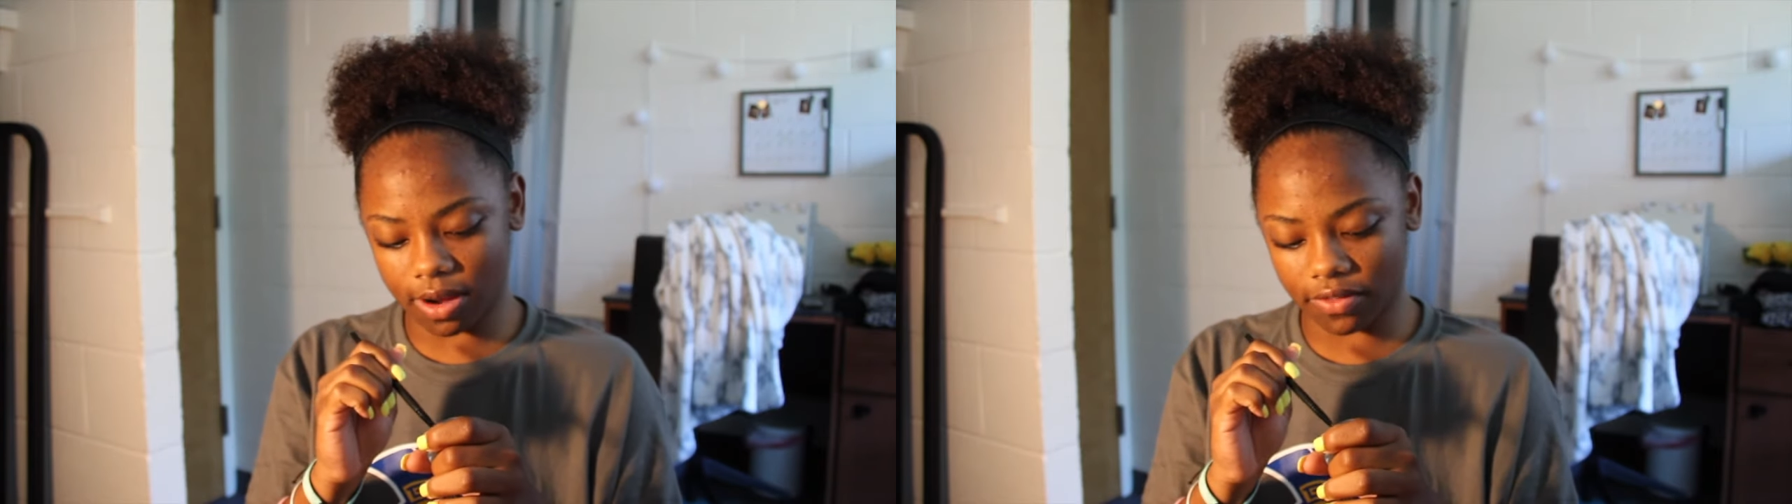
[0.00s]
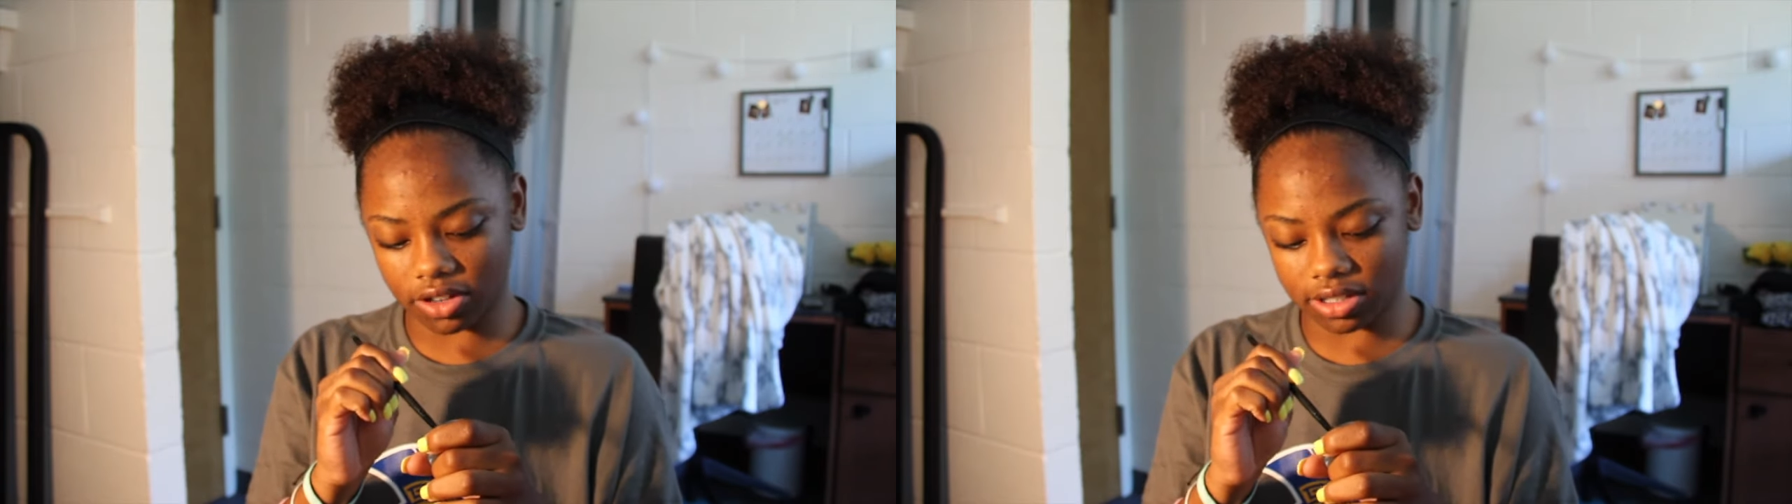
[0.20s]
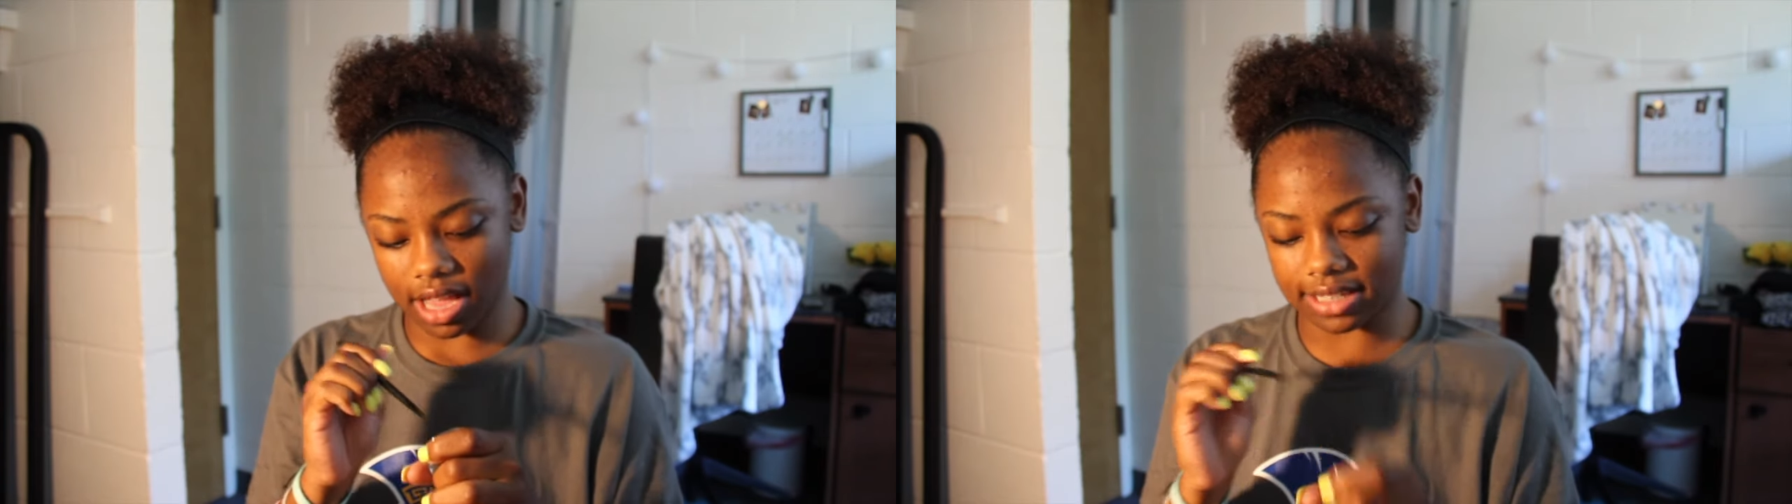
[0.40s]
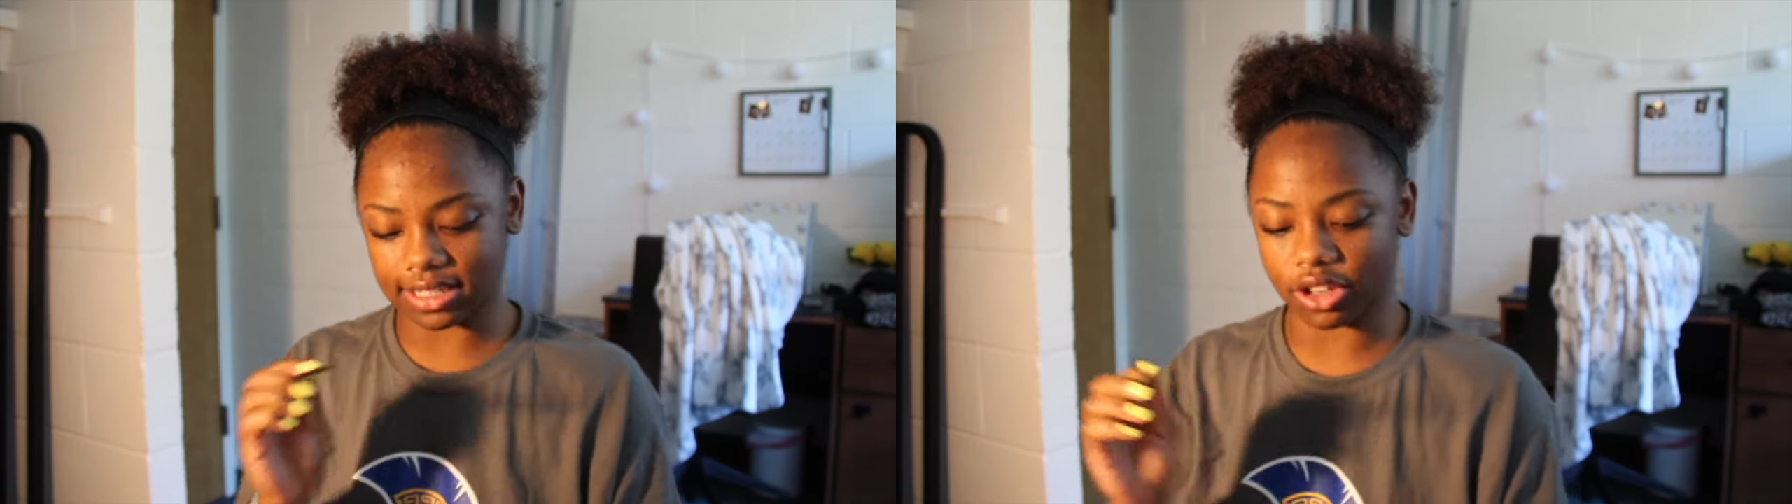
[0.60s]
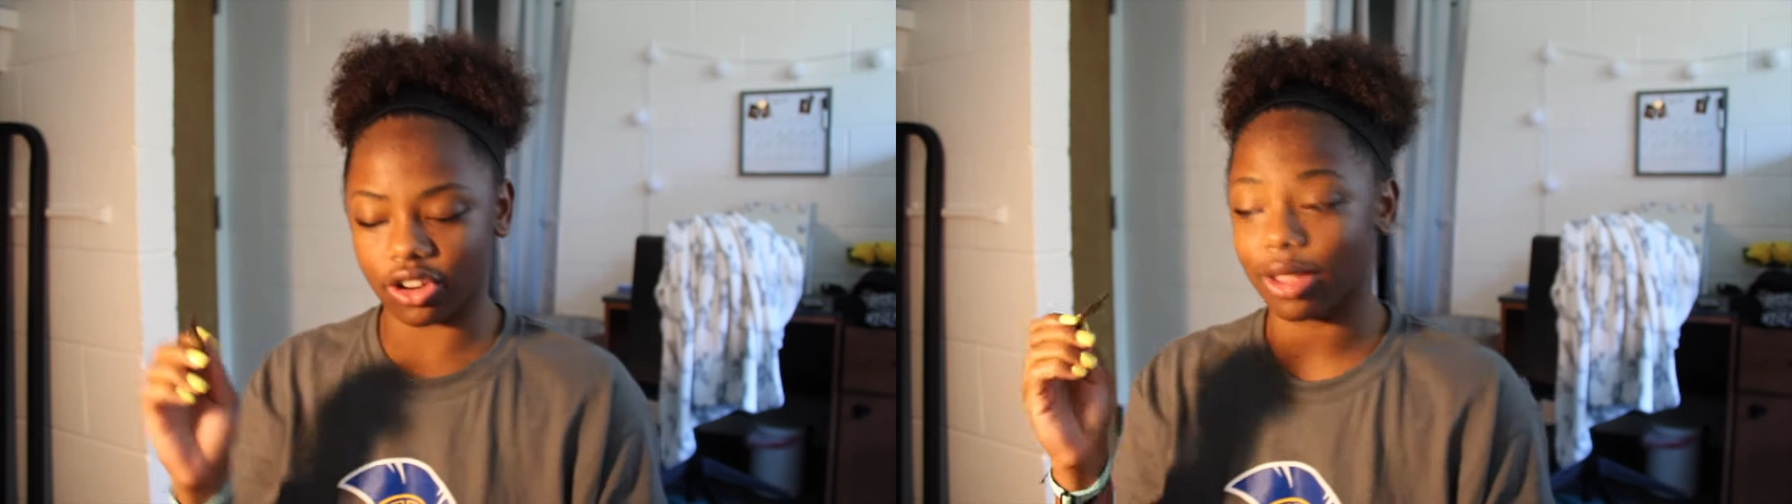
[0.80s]
My first class
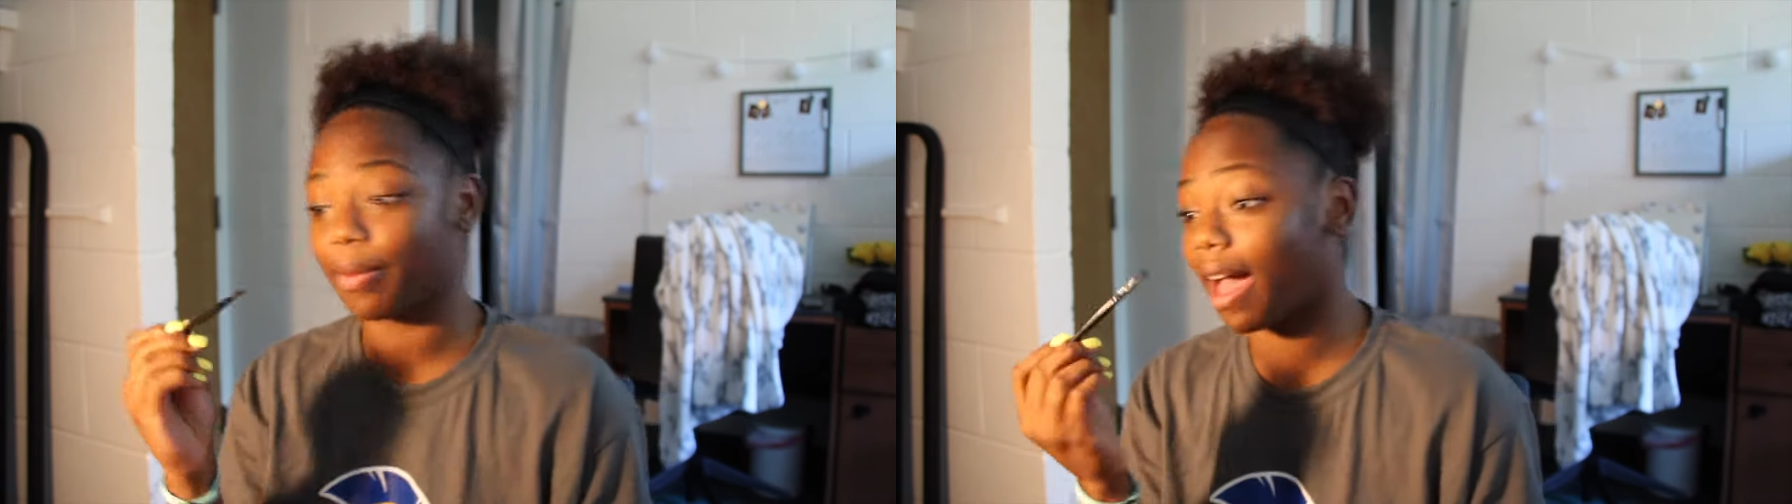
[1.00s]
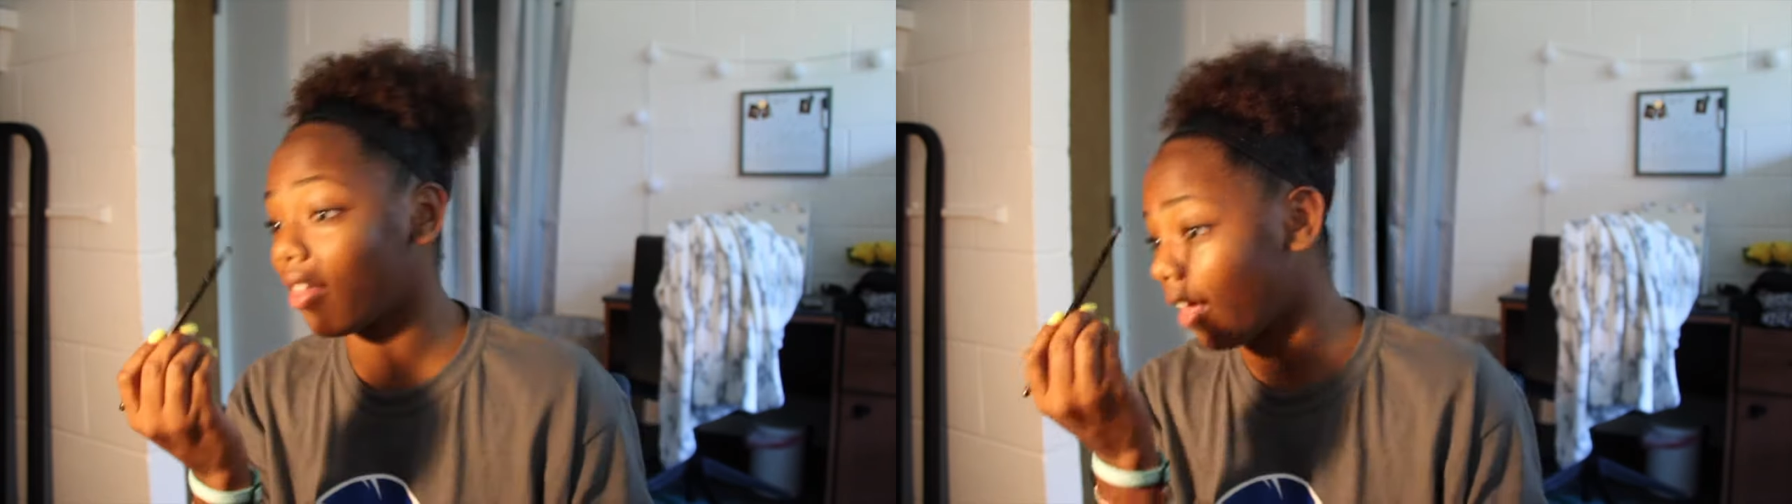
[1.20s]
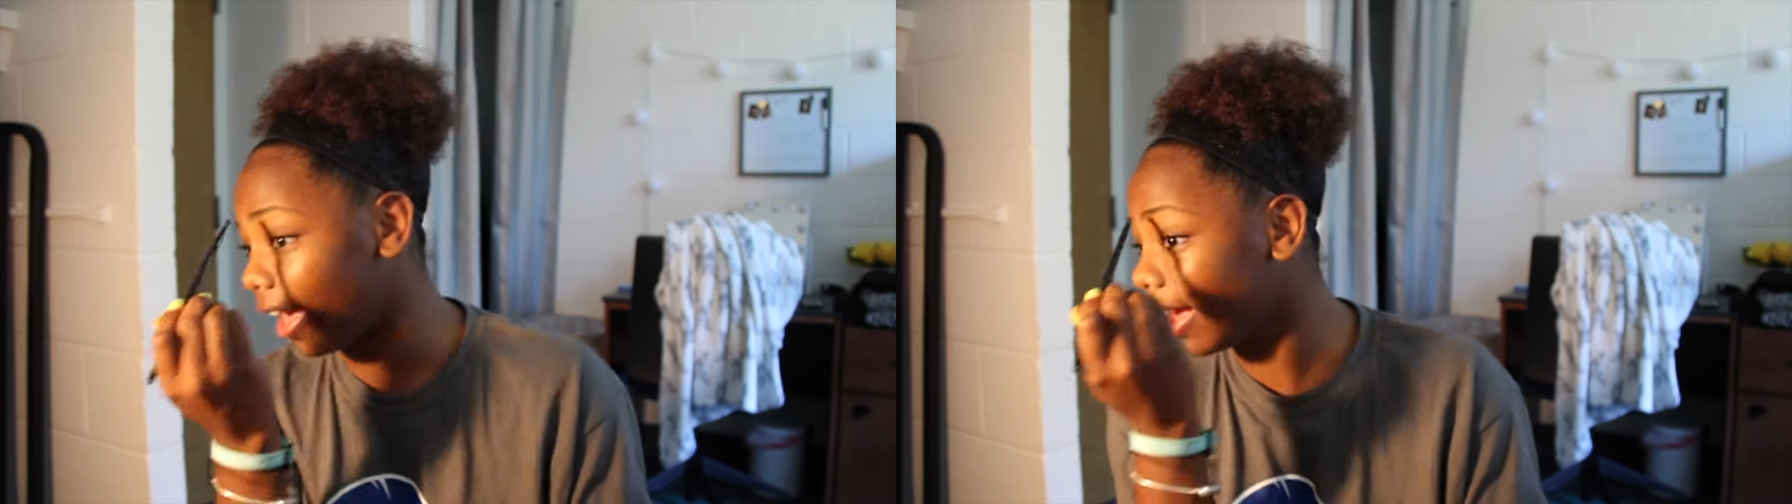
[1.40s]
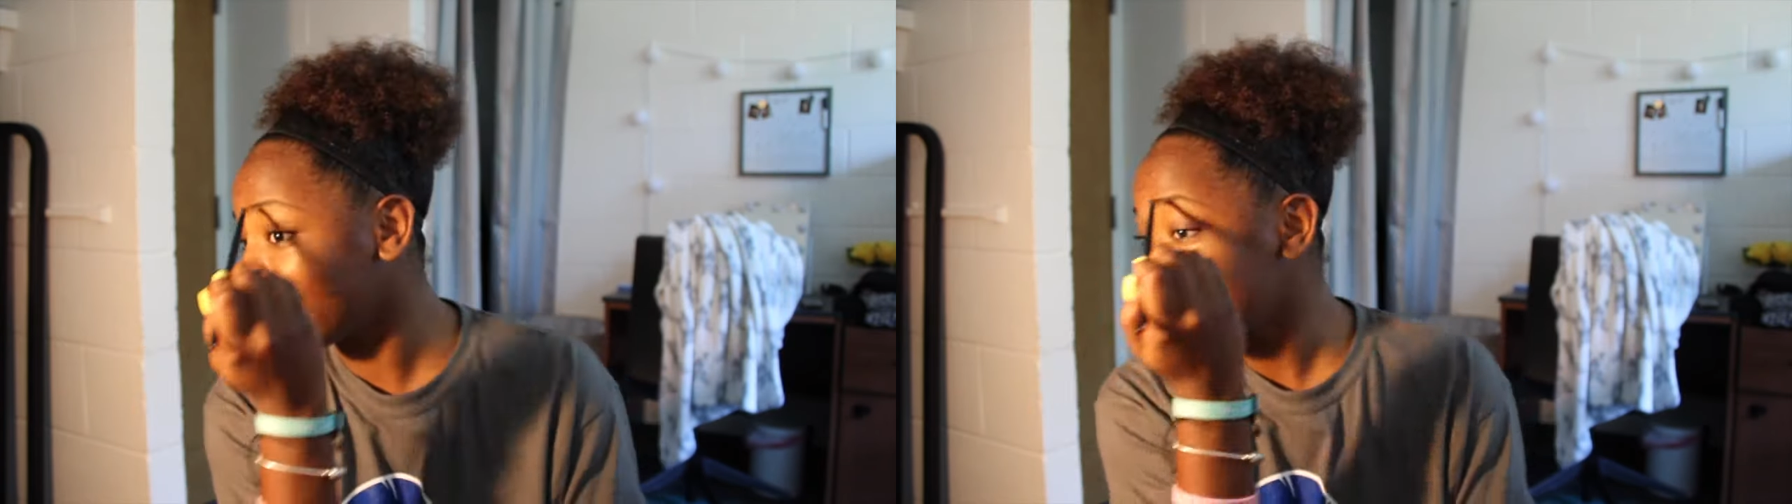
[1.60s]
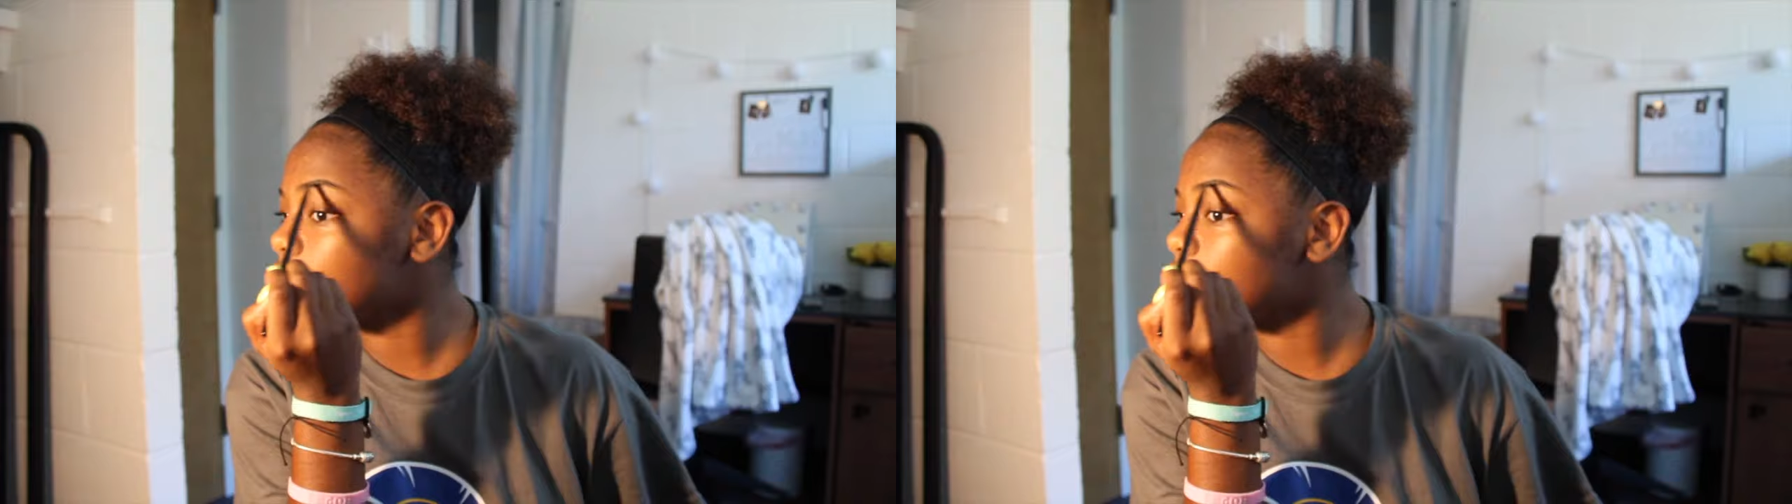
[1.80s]
is literally ballet.